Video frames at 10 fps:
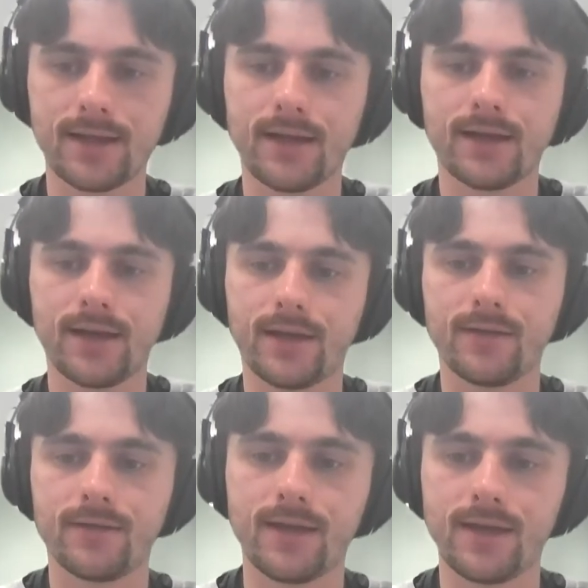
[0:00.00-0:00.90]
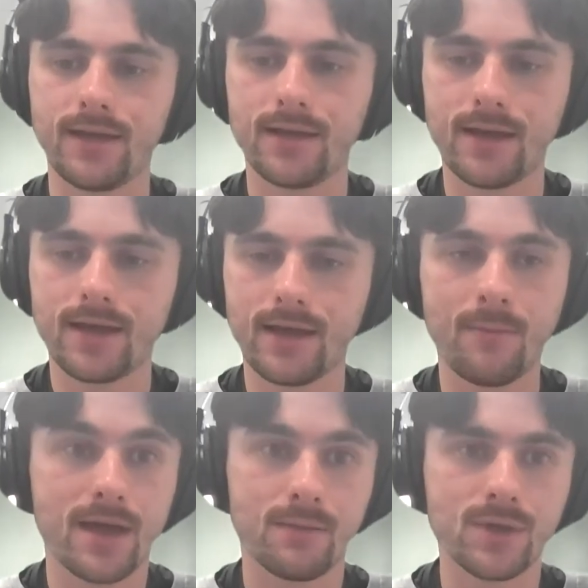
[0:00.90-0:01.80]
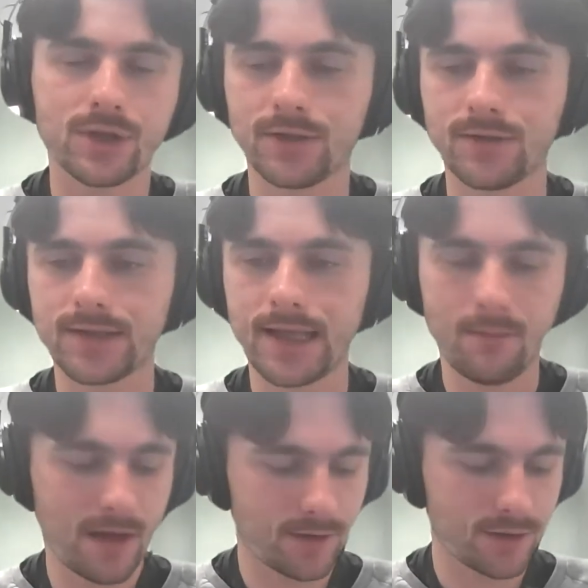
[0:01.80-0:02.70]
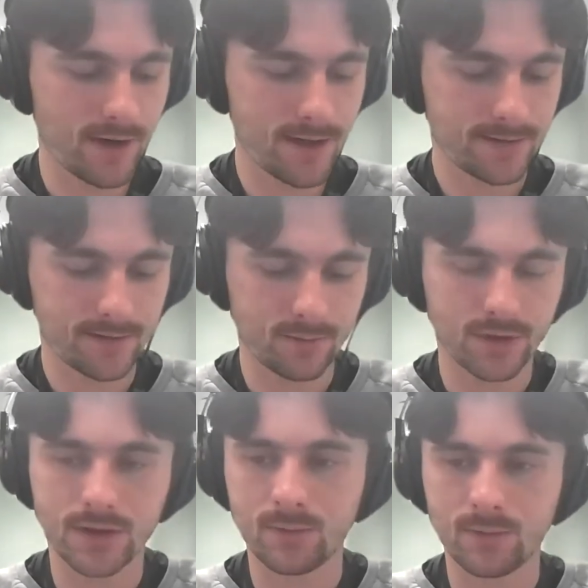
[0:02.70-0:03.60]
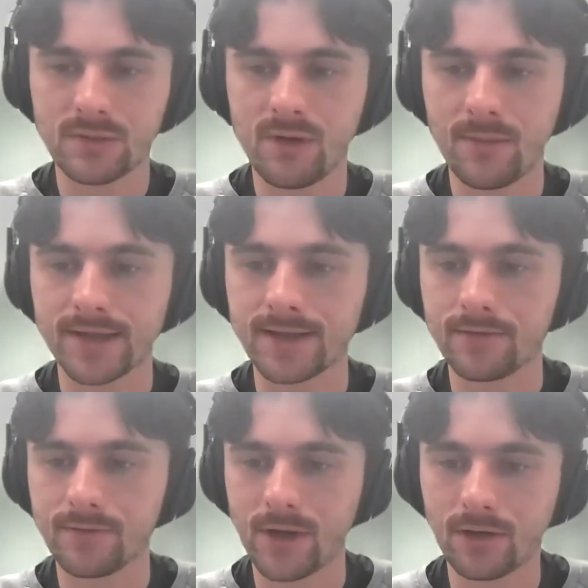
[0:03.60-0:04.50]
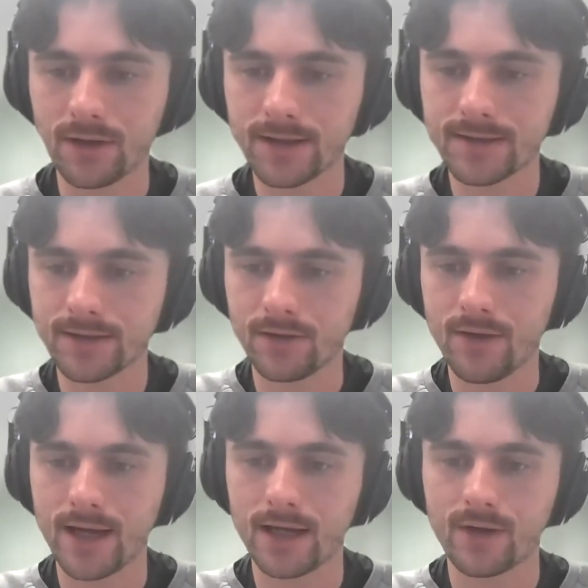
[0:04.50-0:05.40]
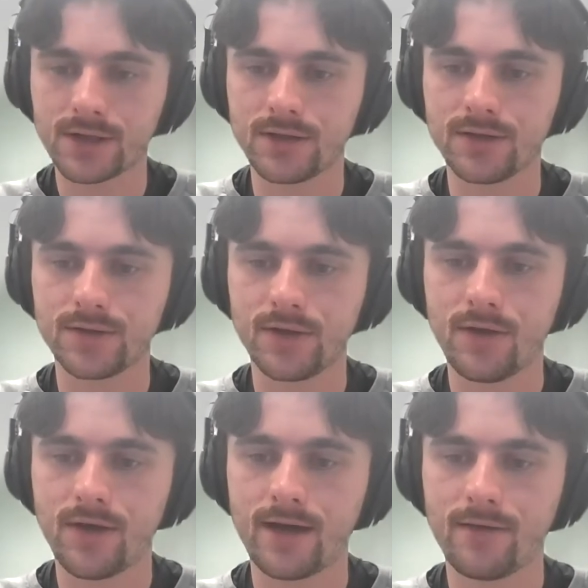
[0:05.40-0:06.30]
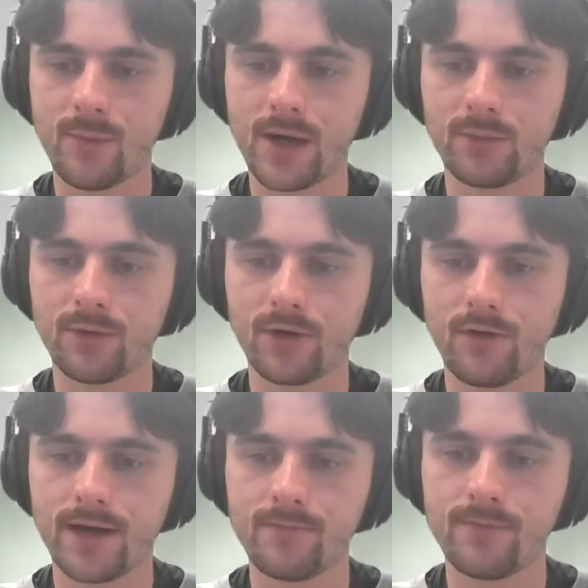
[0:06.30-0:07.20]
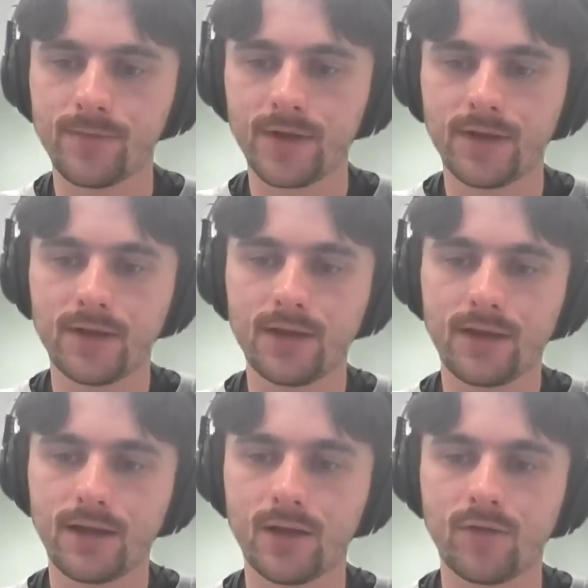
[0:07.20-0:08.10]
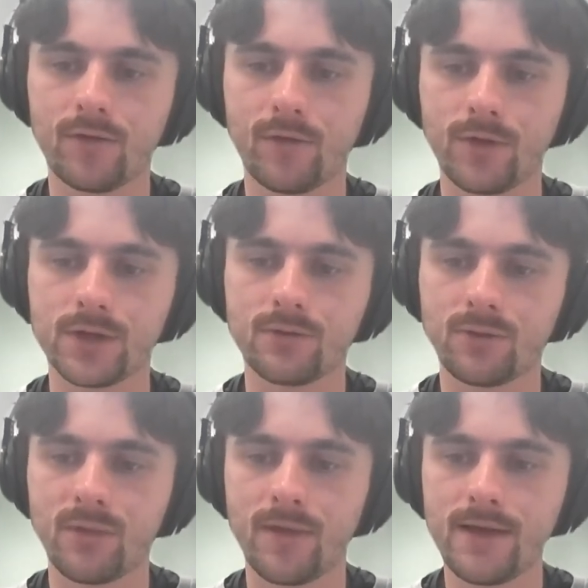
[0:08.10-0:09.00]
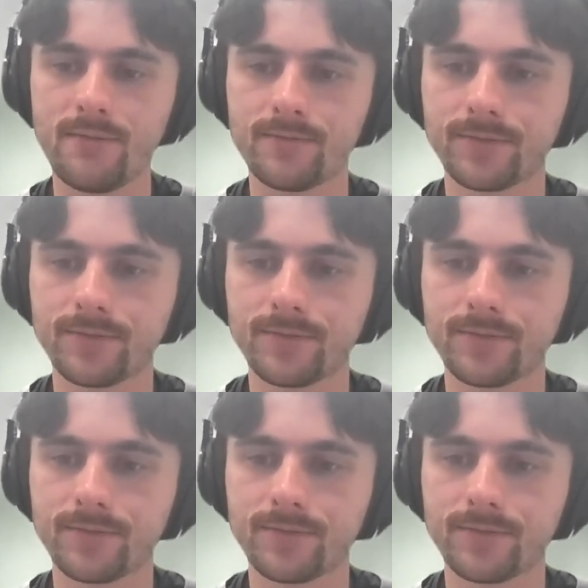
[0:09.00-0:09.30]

the MA admissions email address, which is monitored by myself and my colleagues. So any questions that you have about the program, feel free to drop them in there.